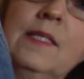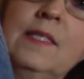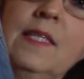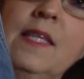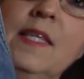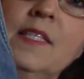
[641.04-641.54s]

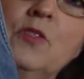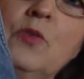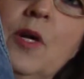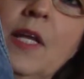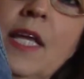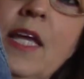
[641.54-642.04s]
See this
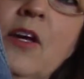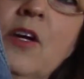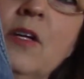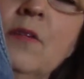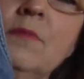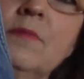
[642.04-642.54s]
doily
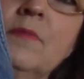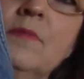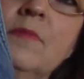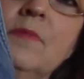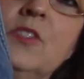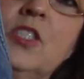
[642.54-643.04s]
here?
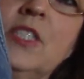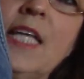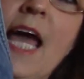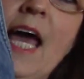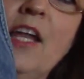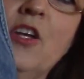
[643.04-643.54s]
Just
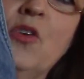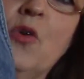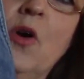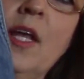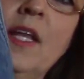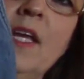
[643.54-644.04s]
add a
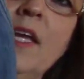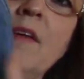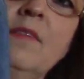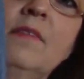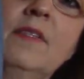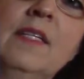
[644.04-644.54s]
doily.
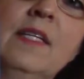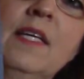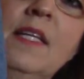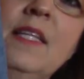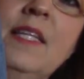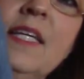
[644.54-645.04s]

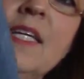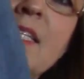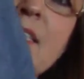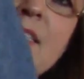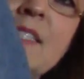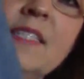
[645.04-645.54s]

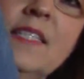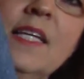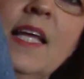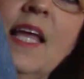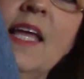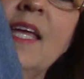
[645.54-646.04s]
This
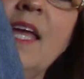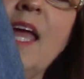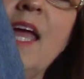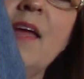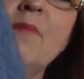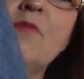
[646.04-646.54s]

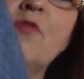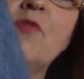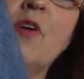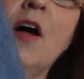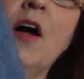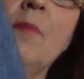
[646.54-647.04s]
came
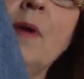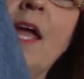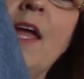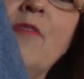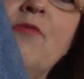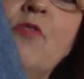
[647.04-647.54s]
from
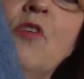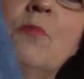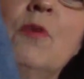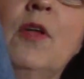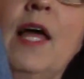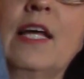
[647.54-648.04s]
a
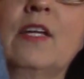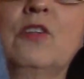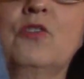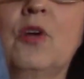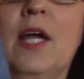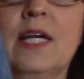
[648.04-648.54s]
formal like
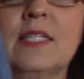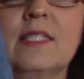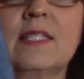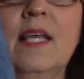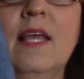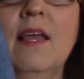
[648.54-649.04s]

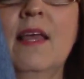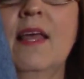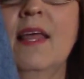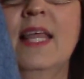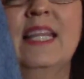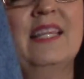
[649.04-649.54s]
dress.
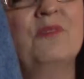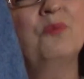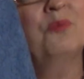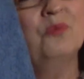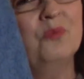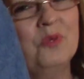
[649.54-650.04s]

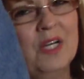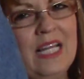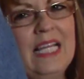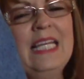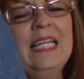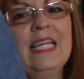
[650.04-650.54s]

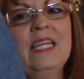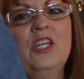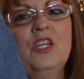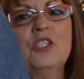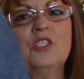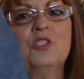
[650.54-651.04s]
Really didn't
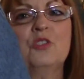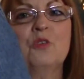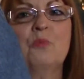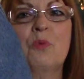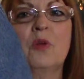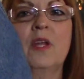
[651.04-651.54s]
look
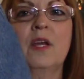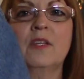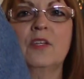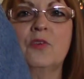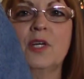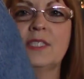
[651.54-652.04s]
too pretty on
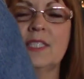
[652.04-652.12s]
the dress.